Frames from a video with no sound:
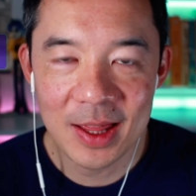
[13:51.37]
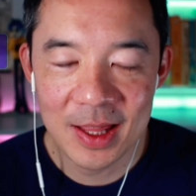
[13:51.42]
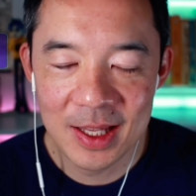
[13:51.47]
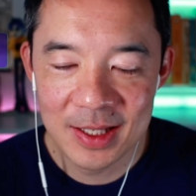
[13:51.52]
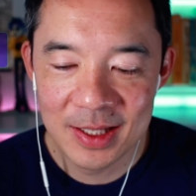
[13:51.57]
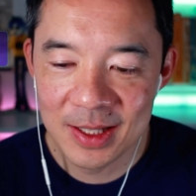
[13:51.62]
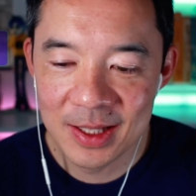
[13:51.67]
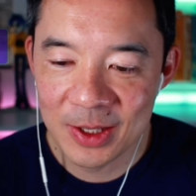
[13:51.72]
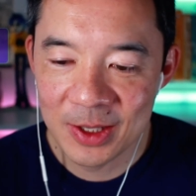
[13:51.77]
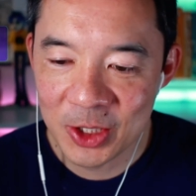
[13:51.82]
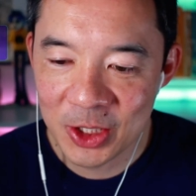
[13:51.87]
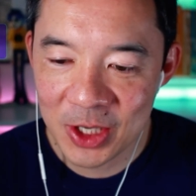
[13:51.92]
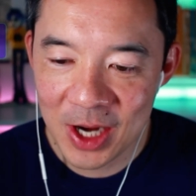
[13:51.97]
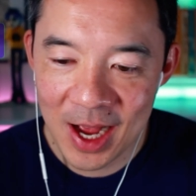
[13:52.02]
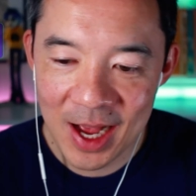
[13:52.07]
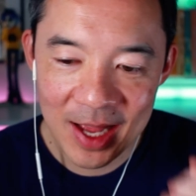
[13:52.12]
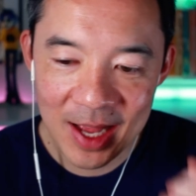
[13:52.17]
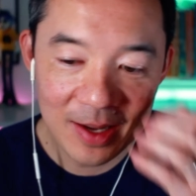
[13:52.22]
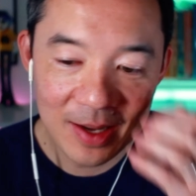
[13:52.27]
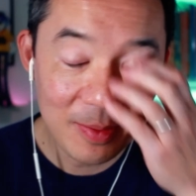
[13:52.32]
This is their
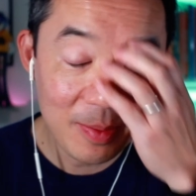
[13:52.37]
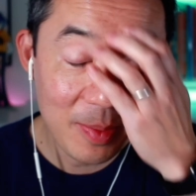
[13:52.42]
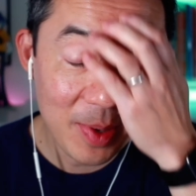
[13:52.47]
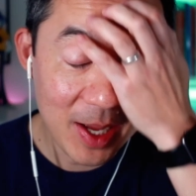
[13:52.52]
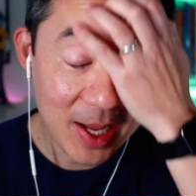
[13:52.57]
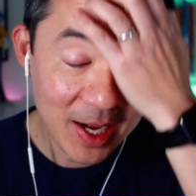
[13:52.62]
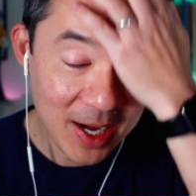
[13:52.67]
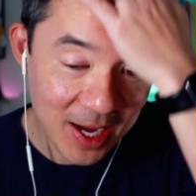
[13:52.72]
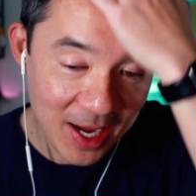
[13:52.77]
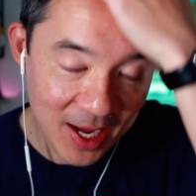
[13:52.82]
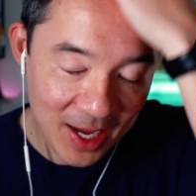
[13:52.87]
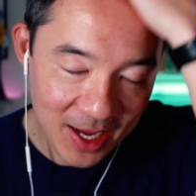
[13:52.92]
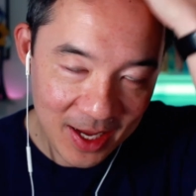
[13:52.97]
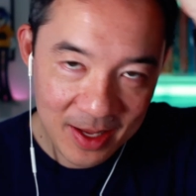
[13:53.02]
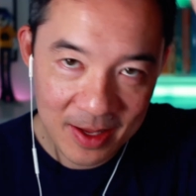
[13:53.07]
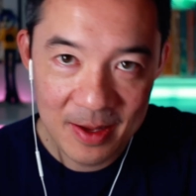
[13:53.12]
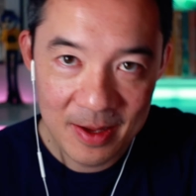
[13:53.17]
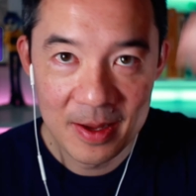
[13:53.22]
shot. But the